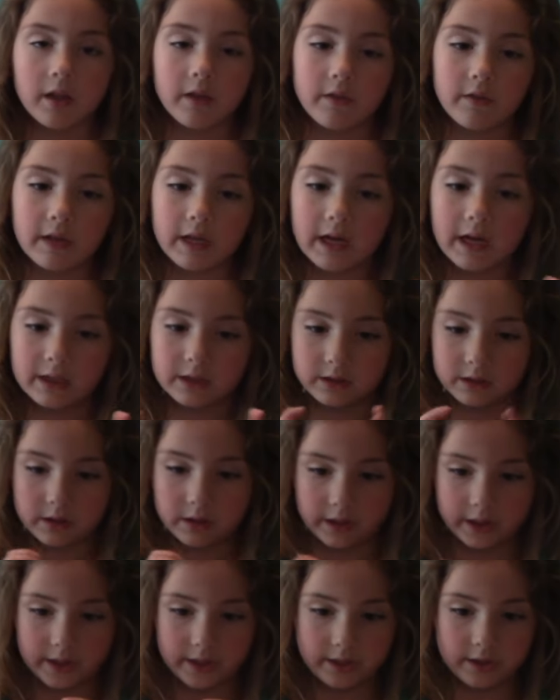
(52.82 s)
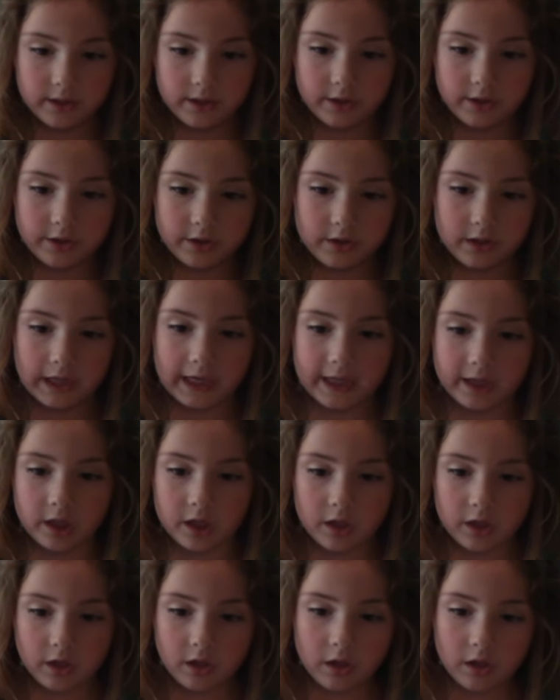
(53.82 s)
they actually, they,
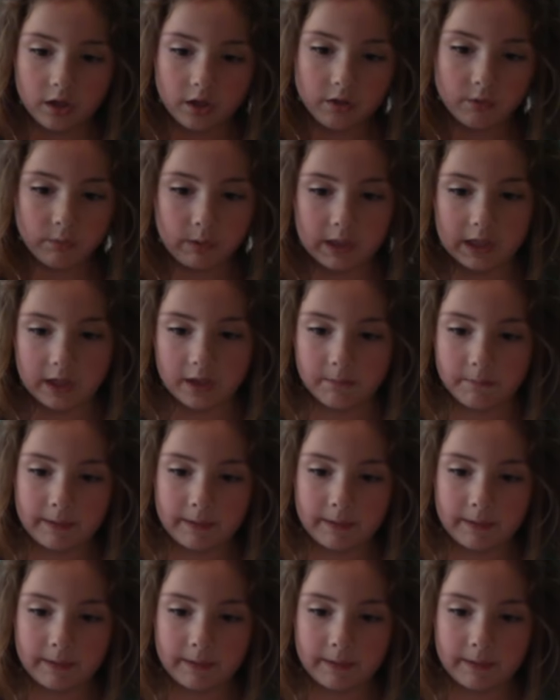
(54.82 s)
when